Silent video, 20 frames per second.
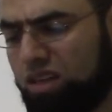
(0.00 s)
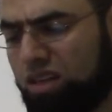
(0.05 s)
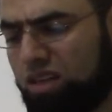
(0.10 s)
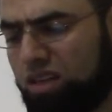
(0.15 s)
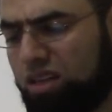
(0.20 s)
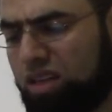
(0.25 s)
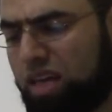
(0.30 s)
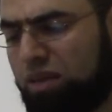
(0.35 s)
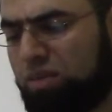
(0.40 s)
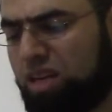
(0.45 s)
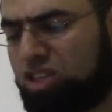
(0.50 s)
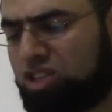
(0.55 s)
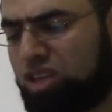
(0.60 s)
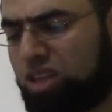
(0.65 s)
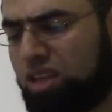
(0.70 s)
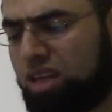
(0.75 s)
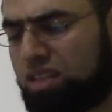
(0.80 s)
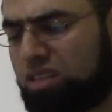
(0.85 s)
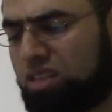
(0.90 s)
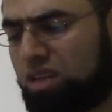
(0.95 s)
they
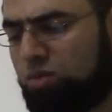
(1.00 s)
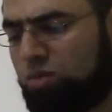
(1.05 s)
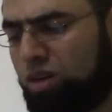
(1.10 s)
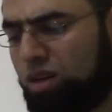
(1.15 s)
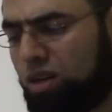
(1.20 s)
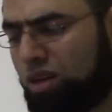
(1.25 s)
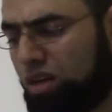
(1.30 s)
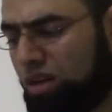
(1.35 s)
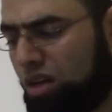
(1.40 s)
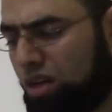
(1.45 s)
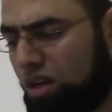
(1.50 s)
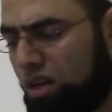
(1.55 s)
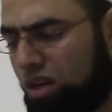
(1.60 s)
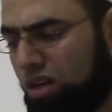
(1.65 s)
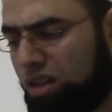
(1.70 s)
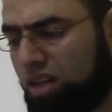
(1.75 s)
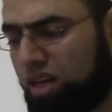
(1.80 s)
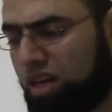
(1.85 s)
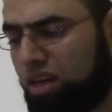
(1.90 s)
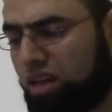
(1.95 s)
mentioned that
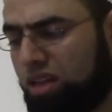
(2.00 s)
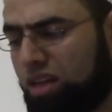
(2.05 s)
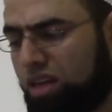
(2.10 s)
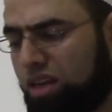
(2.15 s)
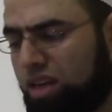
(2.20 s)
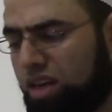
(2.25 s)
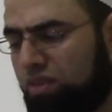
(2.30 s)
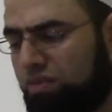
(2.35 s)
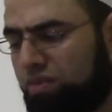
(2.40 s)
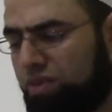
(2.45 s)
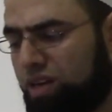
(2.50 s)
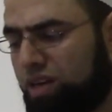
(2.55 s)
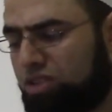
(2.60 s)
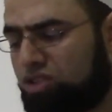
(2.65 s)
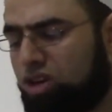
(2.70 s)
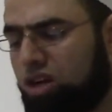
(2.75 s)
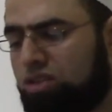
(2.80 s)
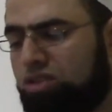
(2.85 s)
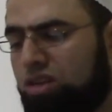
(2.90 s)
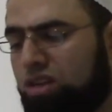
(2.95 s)
they gave their
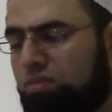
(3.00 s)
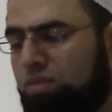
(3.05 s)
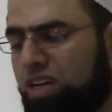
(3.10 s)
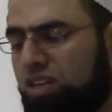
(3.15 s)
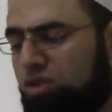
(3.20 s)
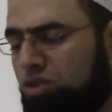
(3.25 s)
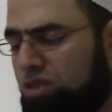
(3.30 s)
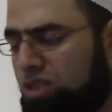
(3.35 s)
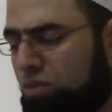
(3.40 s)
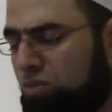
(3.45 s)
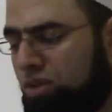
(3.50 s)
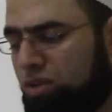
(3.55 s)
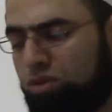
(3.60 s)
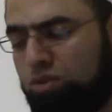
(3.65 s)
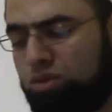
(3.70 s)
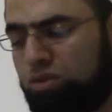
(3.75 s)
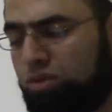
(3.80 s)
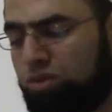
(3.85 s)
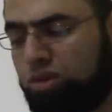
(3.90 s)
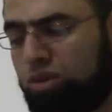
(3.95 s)
daughter in marriage to someone
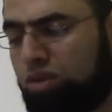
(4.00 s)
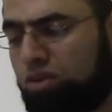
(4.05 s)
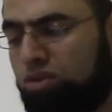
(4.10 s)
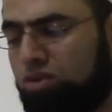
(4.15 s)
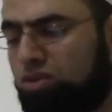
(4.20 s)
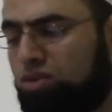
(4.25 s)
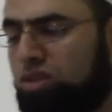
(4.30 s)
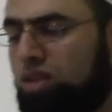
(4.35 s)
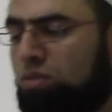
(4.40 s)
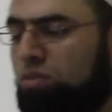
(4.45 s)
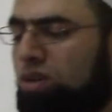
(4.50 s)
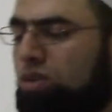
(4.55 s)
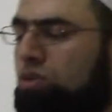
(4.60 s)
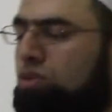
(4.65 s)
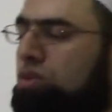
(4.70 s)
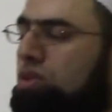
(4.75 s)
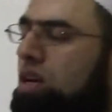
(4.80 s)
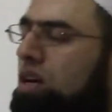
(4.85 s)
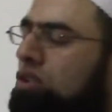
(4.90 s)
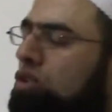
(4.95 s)

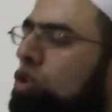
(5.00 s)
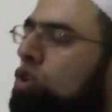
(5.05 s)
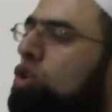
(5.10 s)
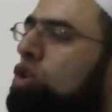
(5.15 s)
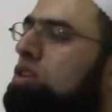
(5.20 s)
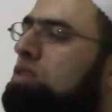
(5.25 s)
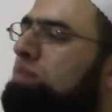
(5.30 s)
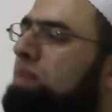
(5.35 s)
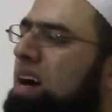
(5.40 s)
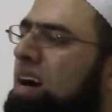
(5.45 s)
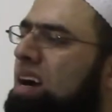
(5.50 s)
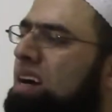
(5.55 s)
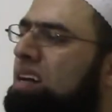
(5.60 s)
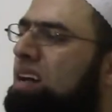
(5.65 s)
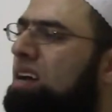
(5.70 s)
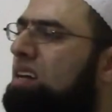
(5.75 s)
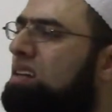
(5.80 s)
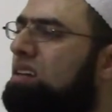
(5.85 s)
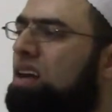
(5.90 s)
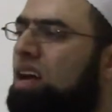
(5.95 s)
who's an old man
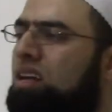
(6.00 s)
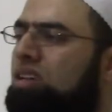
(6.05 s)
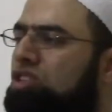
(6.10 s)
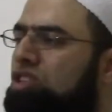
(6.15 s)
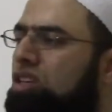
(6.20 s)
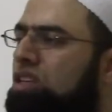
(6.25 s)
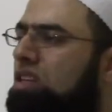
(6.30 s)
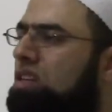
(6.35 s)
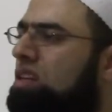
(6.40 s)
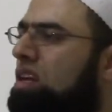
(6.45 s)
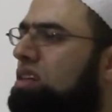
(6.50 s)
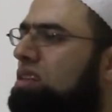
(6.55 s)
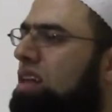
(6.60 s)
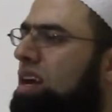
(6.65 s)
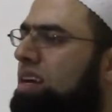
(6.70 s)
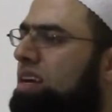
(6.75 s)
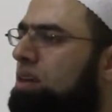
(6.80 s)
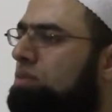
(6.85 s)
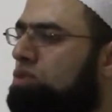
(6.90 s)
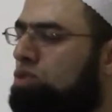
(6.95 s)
and she did not
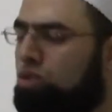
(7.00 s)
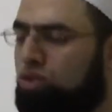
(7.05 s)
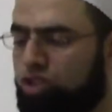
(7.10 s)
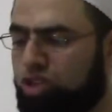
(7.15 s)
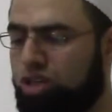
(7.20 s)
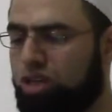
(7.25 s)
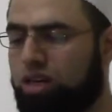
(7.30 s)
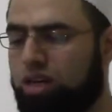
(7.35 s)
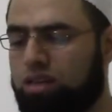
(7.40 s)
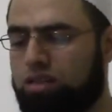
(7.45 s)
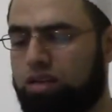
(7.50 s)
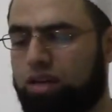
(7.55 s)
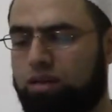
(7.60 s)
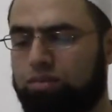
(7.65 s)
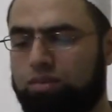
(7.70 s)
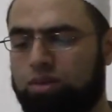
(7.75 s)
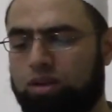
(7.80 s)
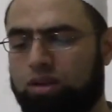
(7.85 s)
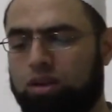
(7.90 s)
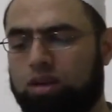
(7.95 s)
like him, so she killed
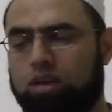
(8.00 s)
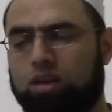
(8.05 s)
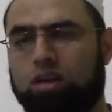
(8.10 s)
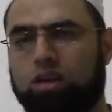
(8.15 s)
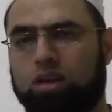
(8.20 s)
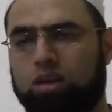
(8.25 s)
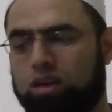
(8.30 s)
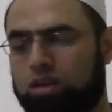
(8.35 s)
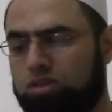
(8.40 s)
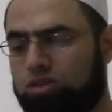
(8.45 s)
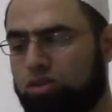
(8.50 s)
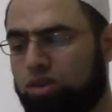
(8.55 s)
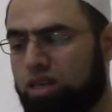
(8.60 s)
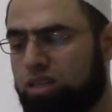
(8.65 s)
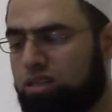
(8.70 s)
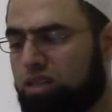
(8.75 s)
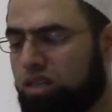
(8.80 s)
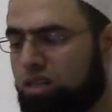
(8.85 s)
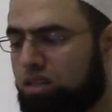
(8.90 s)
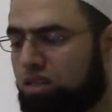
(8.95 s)
him. So he
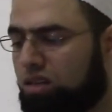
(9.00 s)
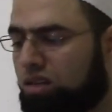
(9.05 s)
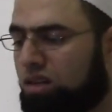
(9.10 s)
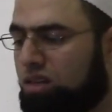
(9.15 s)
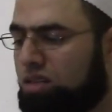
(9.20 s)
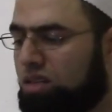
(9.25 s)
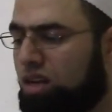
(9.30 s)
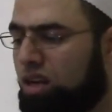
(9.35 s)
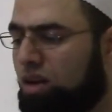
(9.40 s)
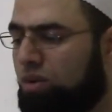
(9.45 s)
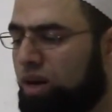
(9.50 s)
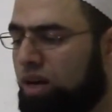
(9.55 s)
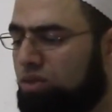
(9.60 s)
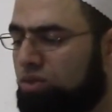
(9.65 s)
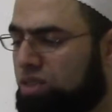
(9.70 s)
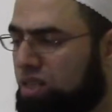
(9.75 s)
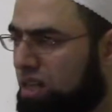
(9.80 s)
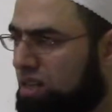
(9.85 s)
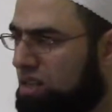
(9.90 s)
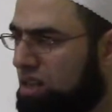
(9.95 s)
said, radiallahu anhu,
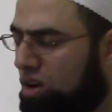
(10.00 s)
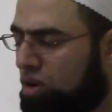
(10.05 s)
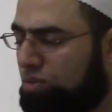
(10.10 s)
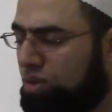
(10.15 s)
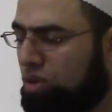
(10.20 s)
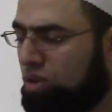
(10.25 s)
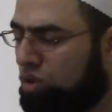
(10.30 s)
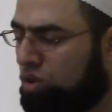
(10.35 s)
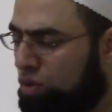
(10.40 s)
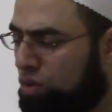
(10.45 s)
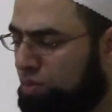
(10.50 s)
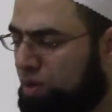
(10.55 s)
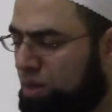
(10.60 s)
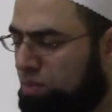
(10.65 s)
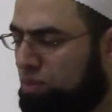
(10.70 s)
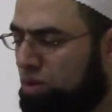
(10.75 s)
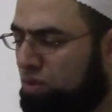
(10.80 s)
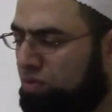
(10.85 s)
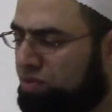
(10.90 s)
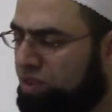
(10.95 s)
Sayyidina Umar, oh
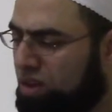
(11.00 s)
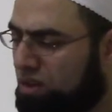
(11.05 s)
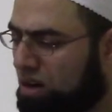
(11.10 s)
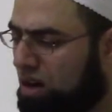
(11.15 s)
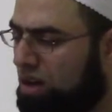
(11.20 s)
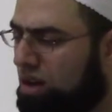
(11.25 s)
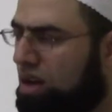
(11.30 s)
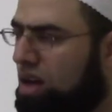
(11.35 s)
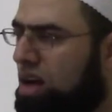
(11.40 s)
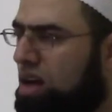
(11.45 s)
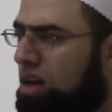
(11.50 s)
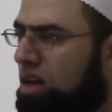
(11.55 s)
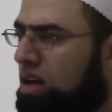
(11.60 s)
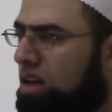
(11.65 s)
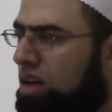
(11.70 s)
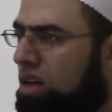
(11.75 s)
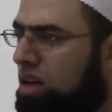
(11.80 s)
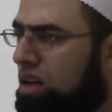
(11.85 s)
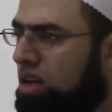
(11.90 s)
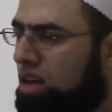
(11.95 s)
people, fear Allah.
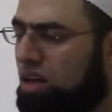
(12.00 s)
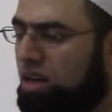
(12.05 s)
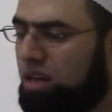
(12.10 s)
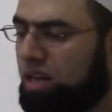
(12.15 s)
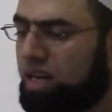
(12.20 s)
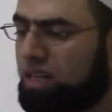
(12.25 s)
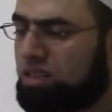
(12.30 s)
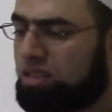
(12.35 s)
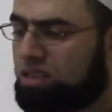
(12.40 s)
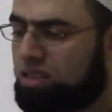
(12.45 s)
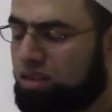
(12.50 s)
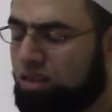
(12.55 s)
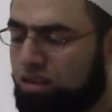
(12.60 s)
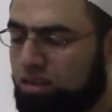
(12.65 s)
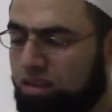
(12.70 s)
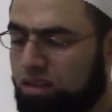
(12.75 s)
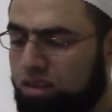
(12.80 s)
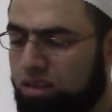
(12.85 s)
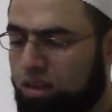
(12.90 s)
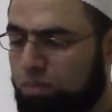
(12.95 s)

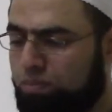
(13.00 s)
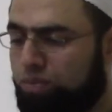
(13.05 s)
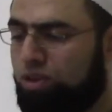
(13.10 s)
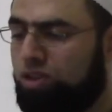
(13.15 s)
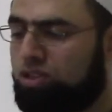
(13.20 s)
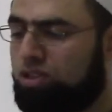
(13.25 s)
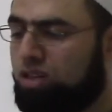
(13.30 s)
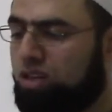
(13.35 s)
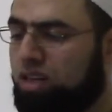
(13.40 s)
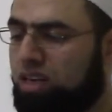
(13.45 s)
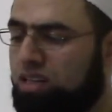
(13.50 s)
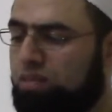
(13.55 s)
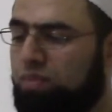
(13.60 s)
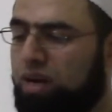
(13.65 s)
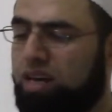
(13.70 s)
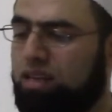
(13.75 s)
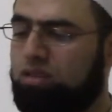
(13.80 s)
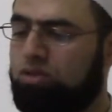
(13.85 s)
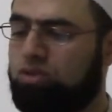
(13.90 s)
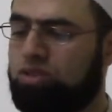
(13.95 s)
Let the person get
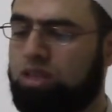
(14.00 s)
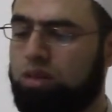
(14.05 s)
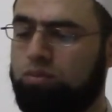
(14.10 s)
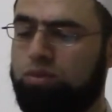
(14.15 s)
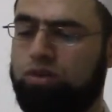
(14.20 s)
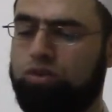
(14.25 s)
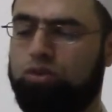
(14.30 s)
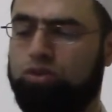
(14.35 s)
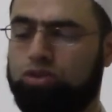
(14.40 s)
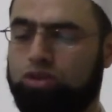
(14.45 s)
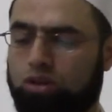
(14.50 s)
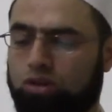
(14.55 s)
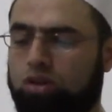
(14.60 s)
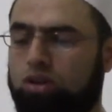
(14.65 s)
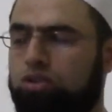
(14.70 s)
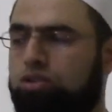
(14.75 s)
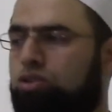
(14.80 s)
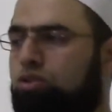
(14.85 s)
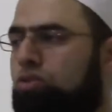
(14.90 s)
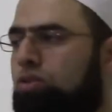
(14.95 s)
married to someone who is
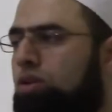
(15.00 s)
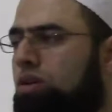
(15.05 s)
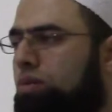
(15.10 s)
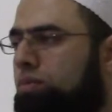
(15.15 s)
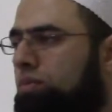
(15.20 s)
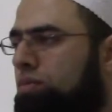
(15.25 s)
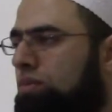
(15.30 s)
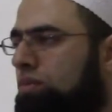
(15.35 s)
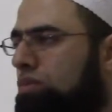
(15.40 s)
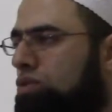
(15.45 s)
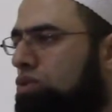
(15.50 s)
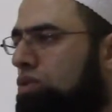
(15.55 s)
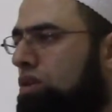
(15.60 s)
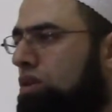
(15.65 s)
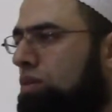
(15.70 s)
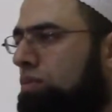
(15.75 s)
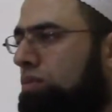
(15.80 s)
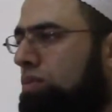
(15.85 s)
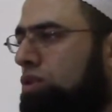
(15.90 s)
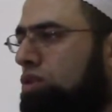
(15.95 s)
close to
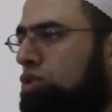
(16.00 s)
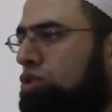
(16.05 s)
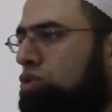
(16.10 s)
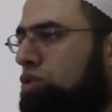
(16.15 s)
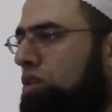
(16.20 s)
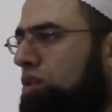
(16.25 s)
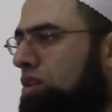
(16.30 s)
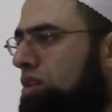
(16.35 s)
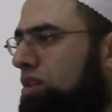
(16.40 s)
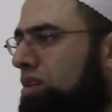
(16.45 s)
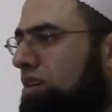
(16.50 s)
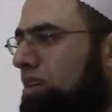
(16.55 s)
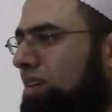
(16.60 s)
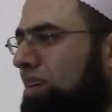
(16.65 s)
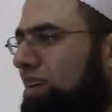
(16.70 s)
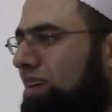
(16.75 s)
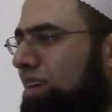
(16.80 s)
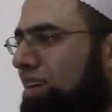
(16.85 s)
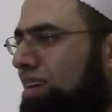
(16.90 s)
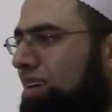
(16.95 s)
him or to her.
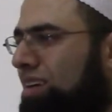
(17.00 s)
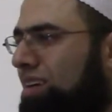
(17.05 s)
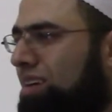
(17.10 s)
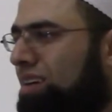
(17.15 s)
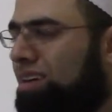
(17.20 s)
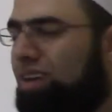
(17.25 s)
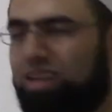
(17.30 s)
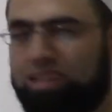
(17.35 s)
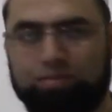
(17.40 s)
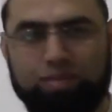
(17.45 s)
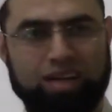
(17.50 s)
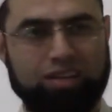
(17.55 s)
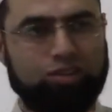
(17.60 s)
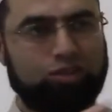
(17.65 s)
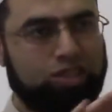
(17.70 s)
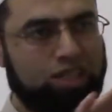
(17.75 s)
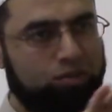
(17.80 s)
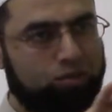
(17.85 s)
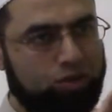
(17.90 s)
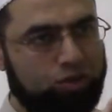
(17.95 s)
Get married to
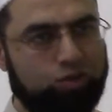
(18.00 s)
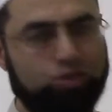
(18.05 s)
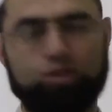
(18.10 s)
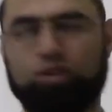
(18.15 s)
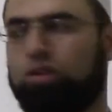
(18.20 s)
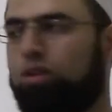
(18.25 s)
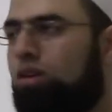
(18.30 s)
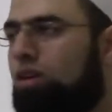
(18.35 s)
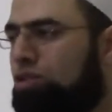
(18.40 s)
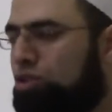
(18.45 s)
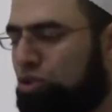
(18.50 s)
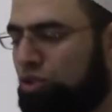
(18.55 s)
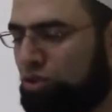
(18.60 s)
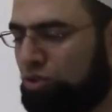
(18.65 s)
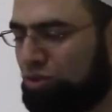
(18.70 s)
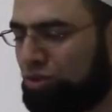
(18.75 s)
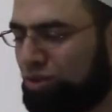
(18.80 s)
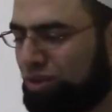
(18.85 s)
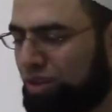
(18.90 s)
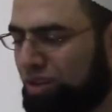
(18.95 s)
someone who is close to
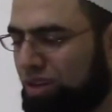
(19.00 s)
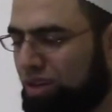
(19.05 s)
you.